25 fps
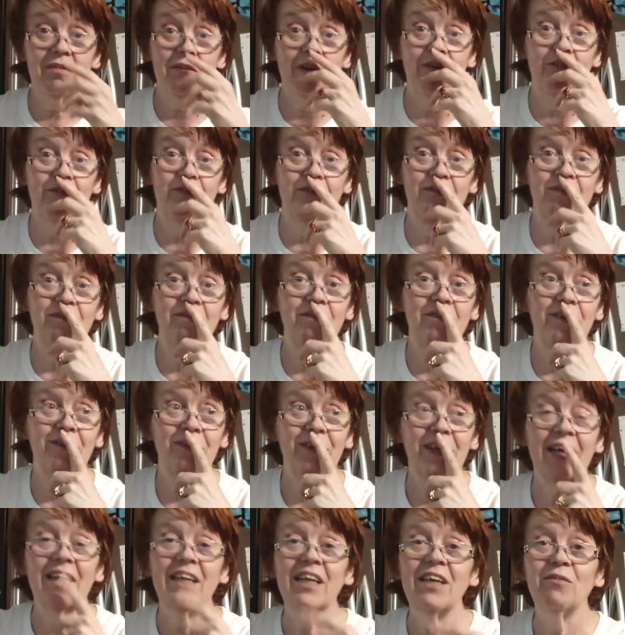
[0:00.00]
stuff
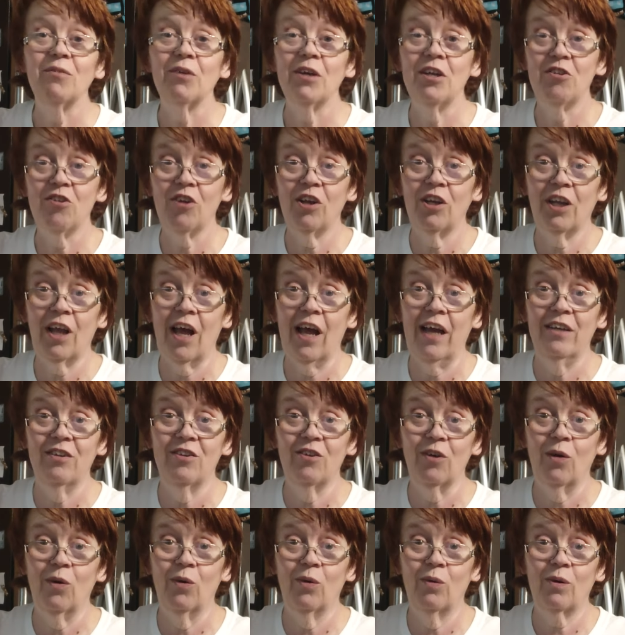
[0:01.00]
that he reads online,
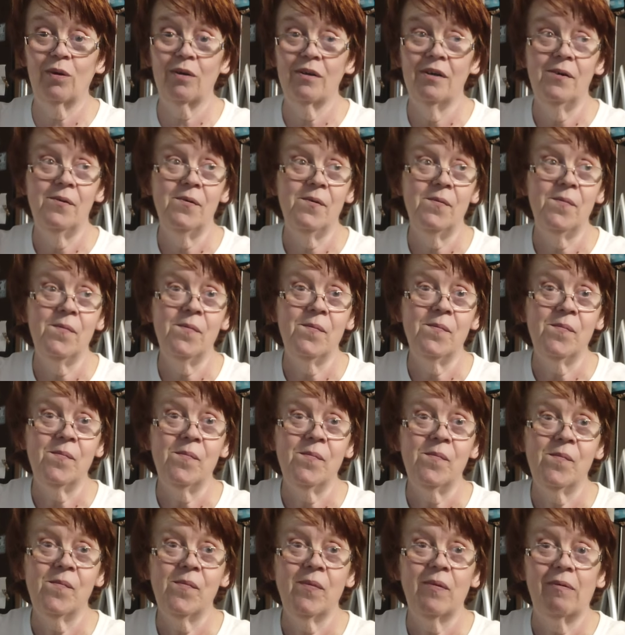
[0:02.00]
so
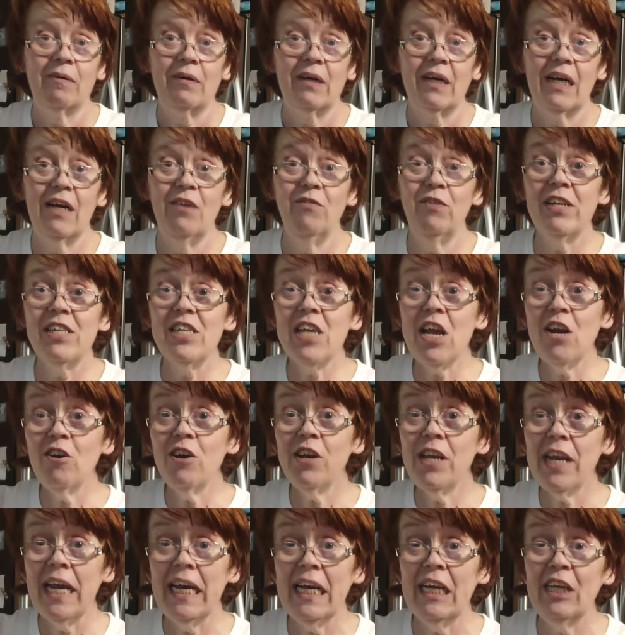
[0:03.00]
if it's
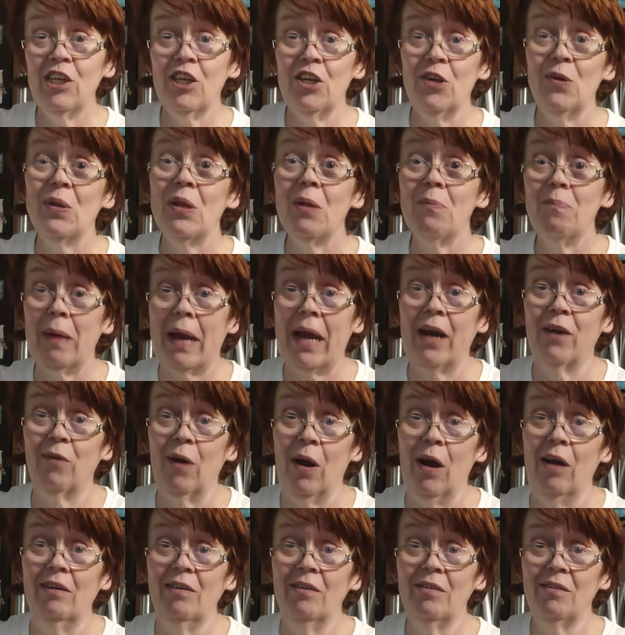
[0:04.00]
entertaining to you in the
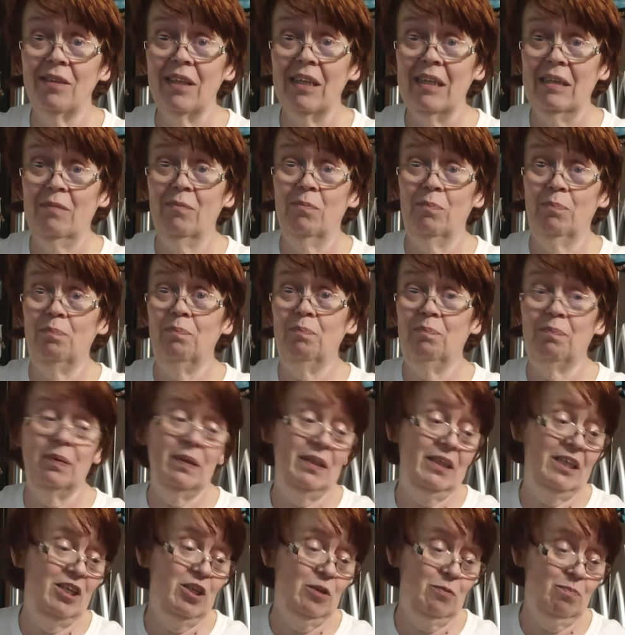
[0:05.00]
background, then
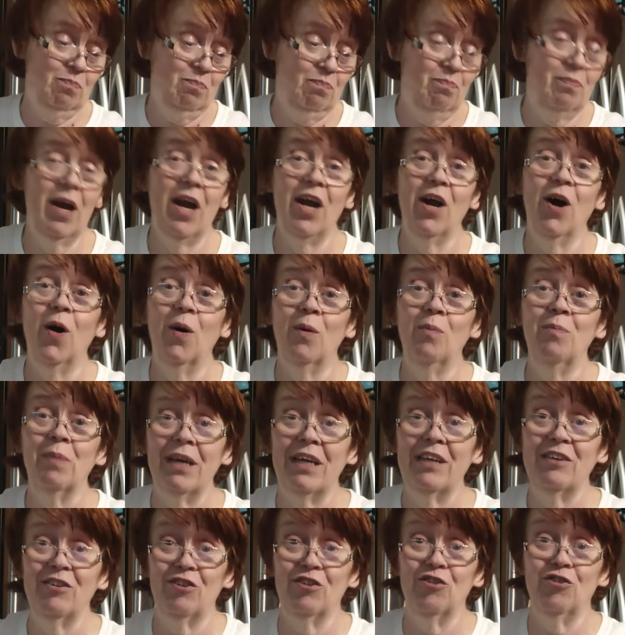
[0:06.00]
please, by all
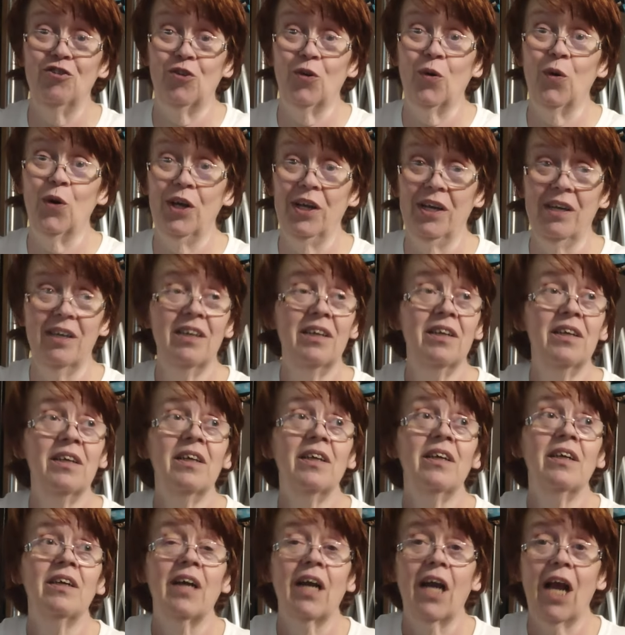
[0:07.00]
means, enjoy.
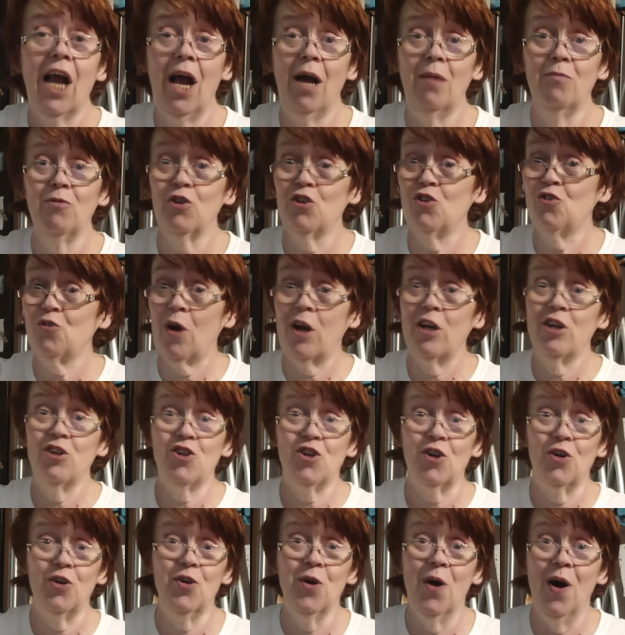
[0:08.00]
I'm just trying to
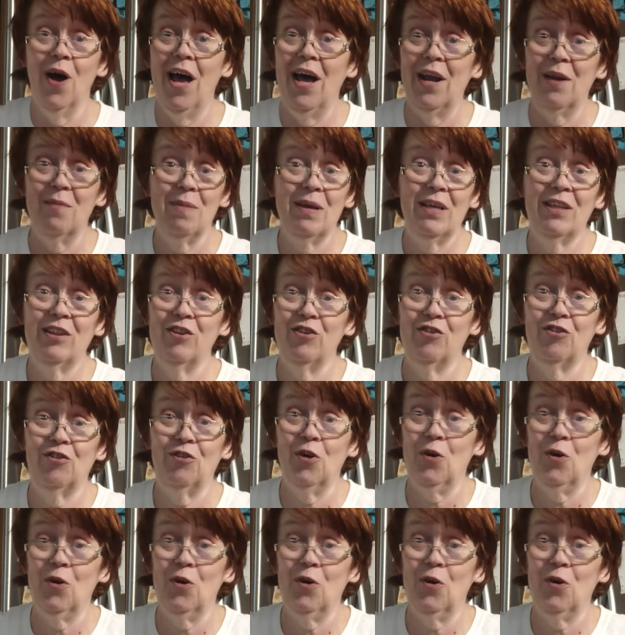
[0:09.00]
show you all how to make this